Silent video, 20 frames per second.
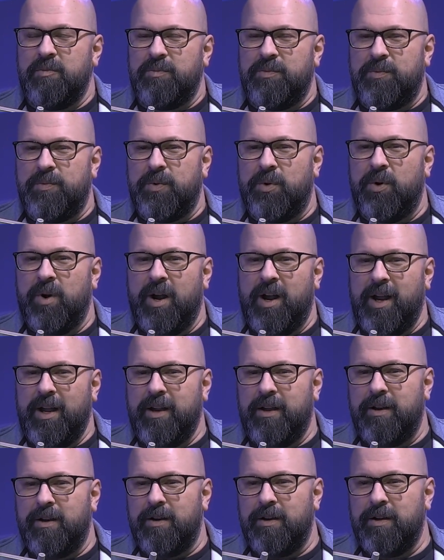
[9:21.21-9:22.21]

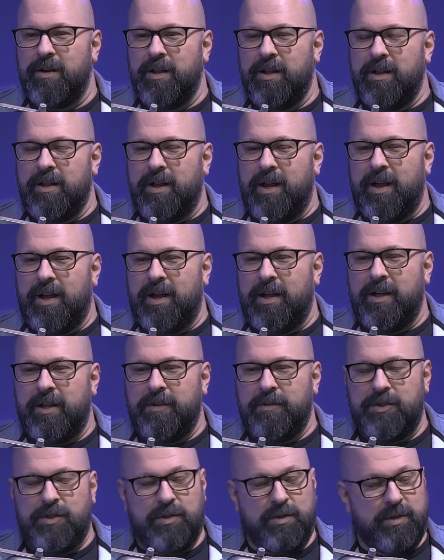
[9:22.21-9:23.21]
prior
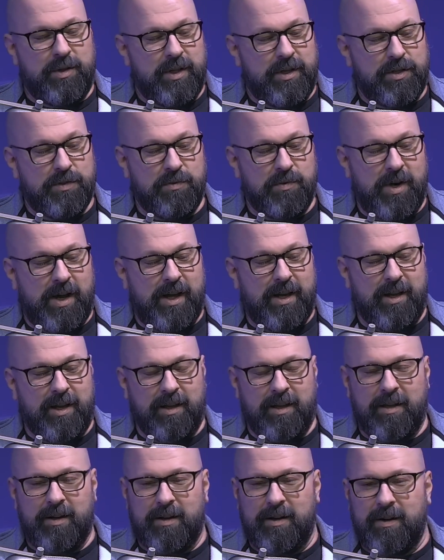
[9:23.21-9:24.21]
uh, to this
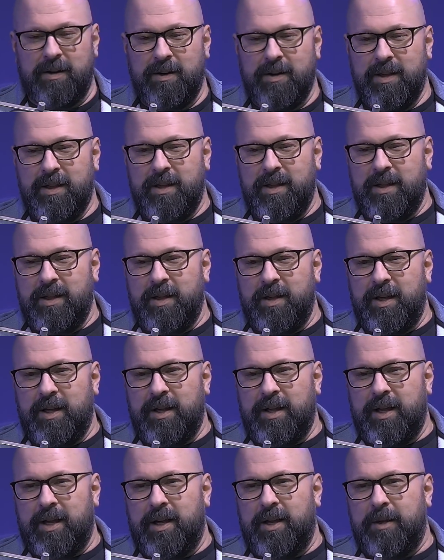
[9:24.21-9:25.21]
writing here
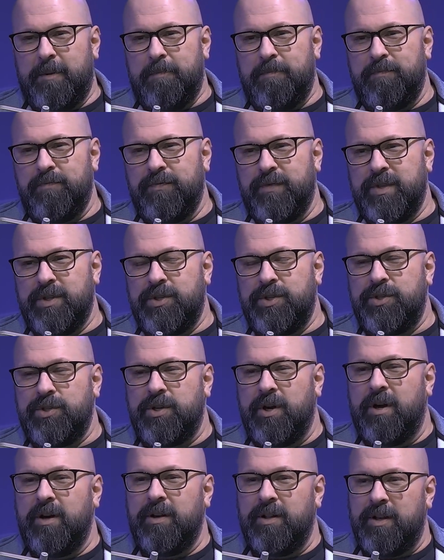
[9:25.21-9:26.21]
um,
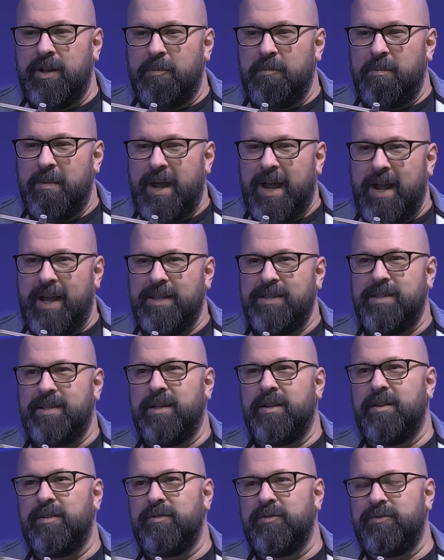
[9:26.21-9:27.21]
started a
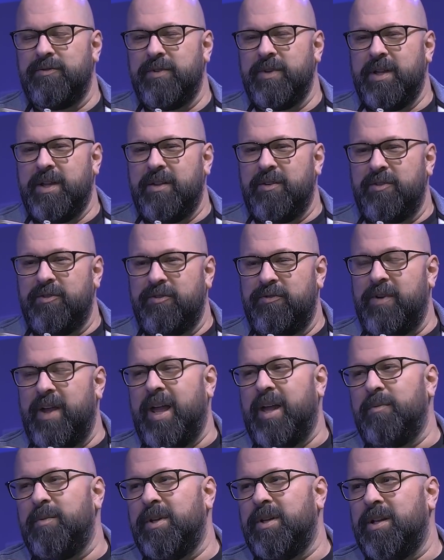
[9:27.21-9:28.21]
massive
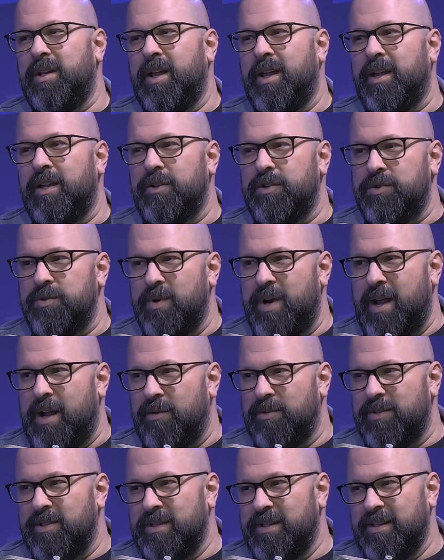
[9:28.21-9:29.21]
famine and
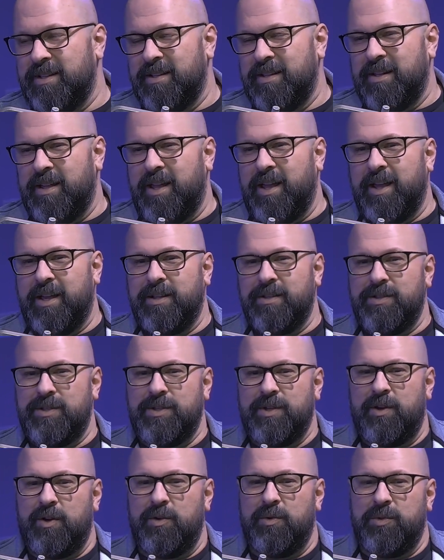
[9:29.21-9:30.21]
drought. And
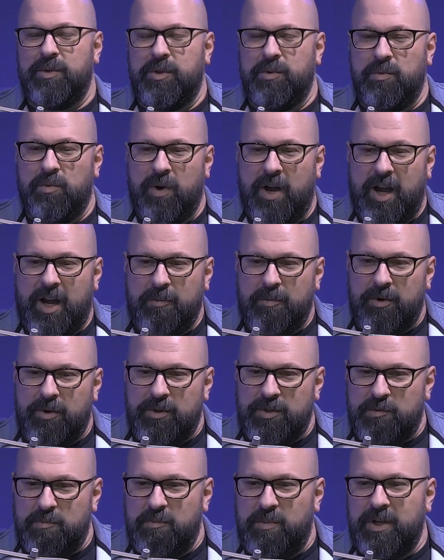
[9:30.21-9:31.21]
so the
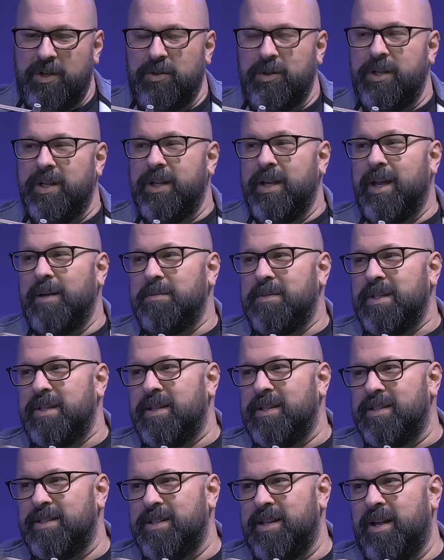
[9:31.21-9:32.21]
robbers building up to
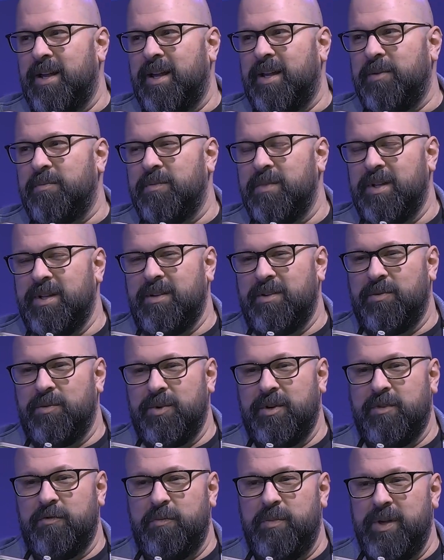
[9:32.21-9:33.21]
this time
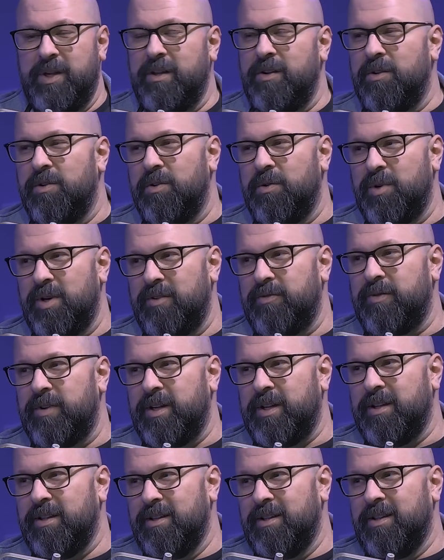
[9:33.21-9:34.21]
would have been
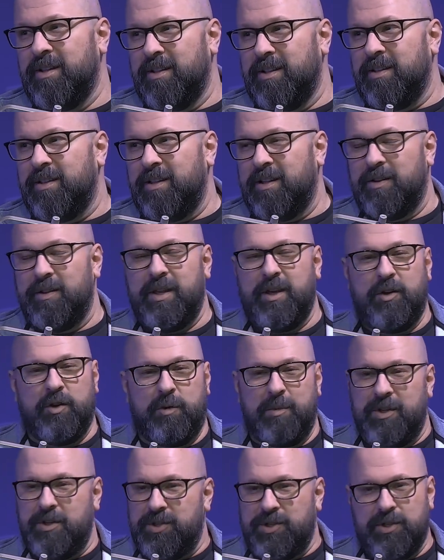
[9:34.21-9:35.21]
horrific. You know, there would
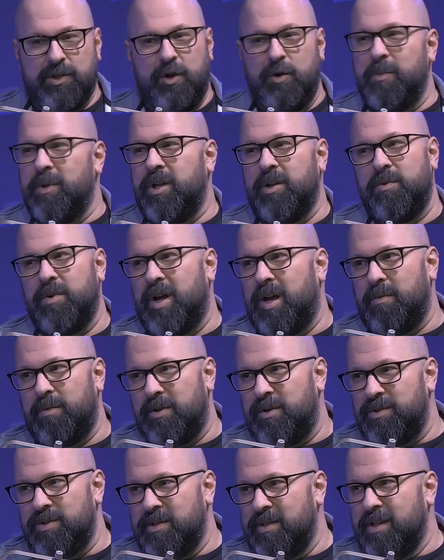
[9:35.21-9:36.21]
have been so many
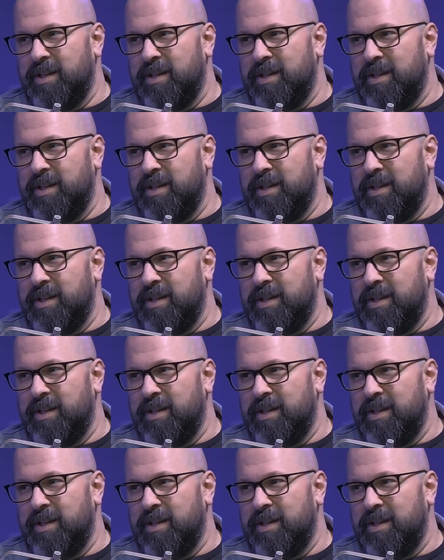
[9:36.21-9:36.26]
robbers.